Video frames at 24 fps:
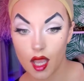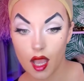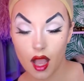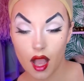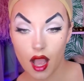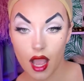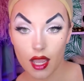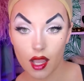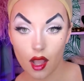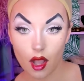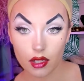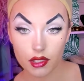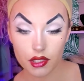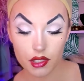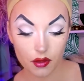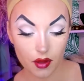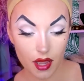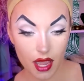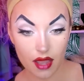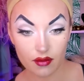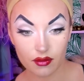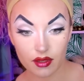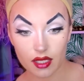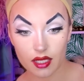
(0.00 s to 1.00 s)
I also
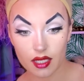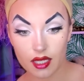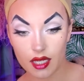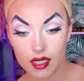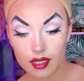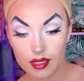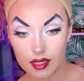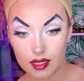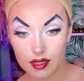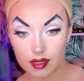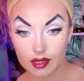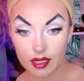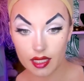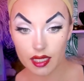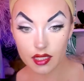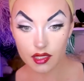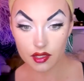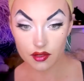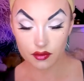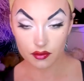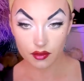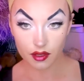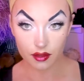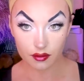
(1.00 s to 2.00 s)
haven't cut the
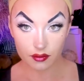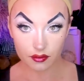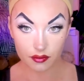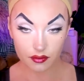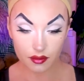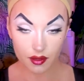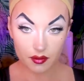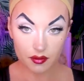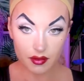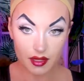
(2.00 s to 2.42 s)
lace front from